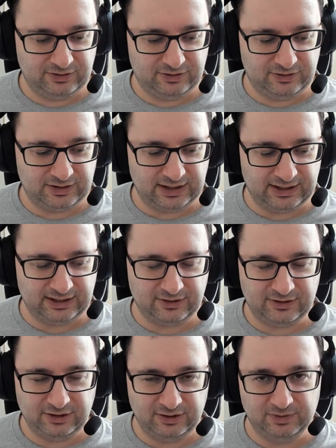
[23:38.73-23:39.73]
taking
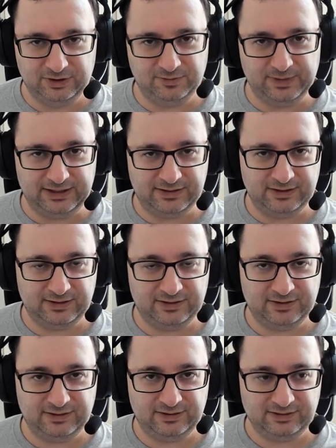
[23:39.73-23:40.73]
too much
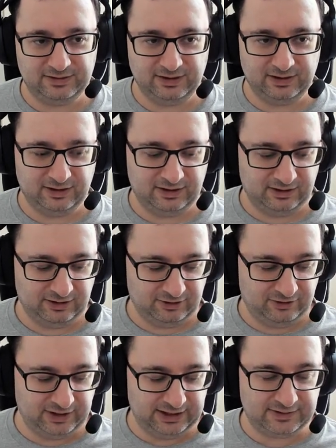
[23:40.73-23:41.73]
maintenance, are
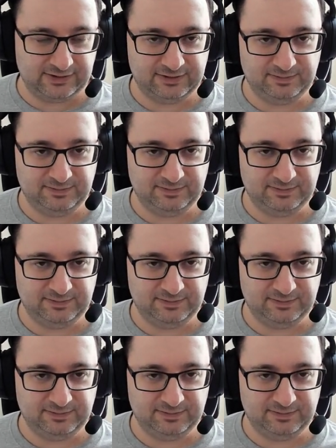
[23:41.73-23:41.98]
great.